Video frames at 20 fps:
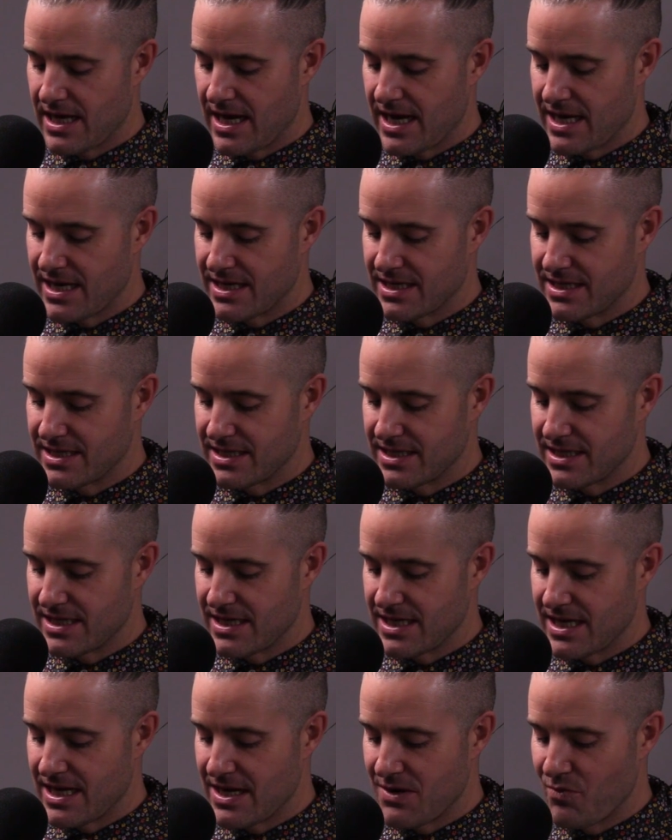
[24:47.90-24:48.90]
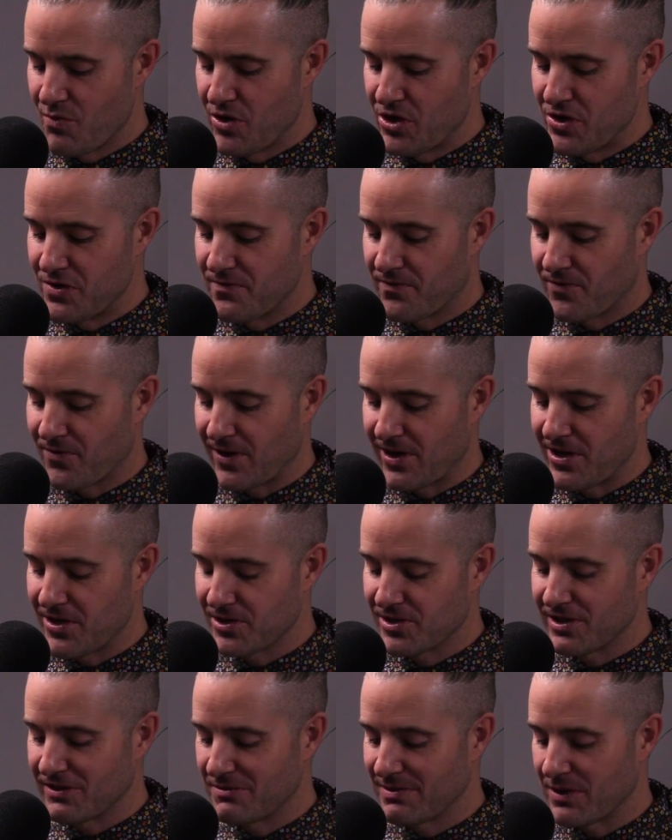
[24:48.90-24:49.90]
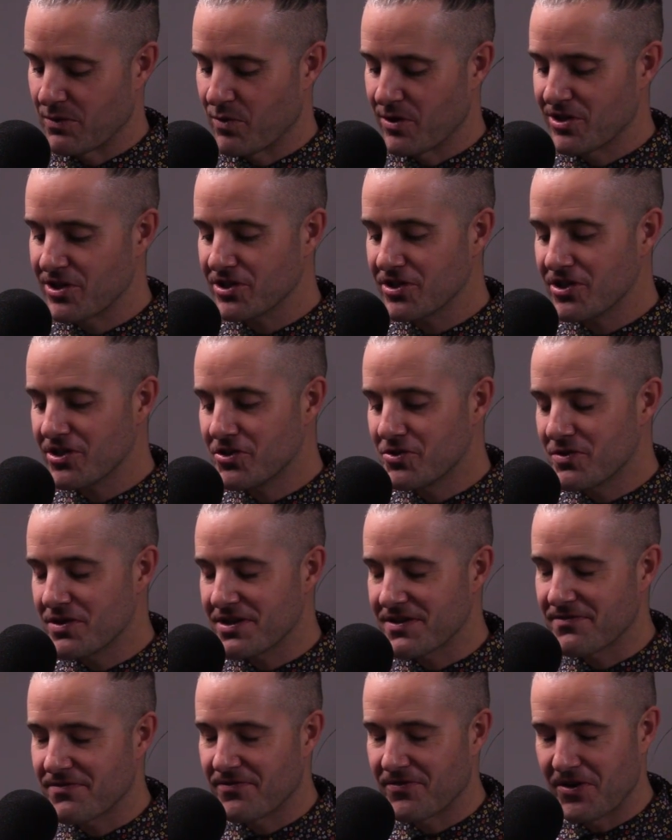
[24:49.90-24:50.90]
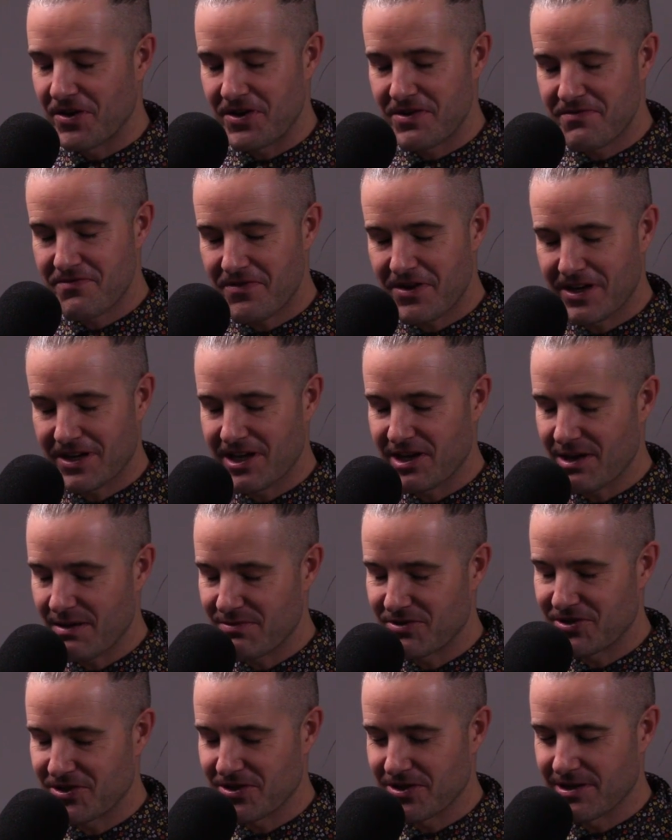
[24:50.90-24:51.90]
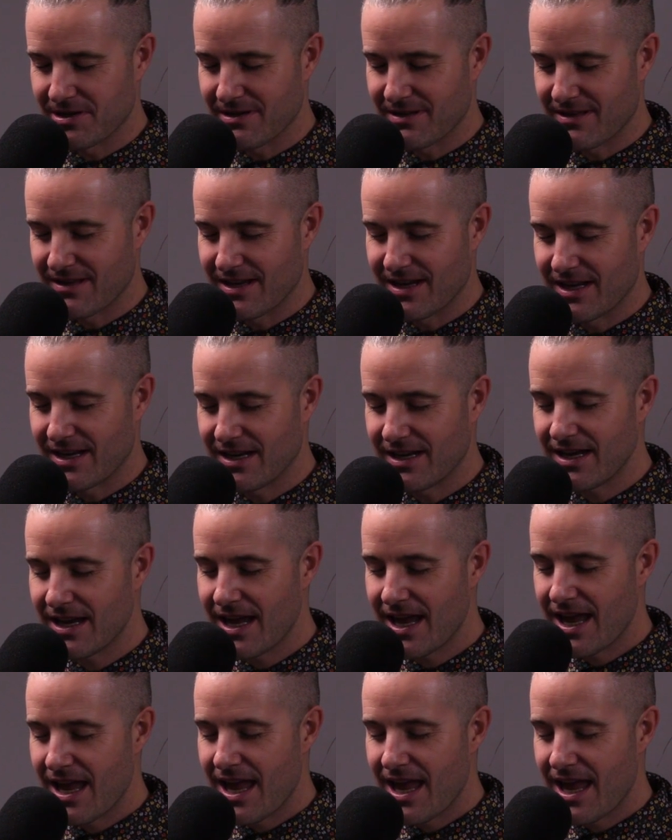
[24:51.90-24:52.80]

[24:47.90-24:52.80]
and when you free yourself to like, we're just going to do this fun, fucking absurd thing,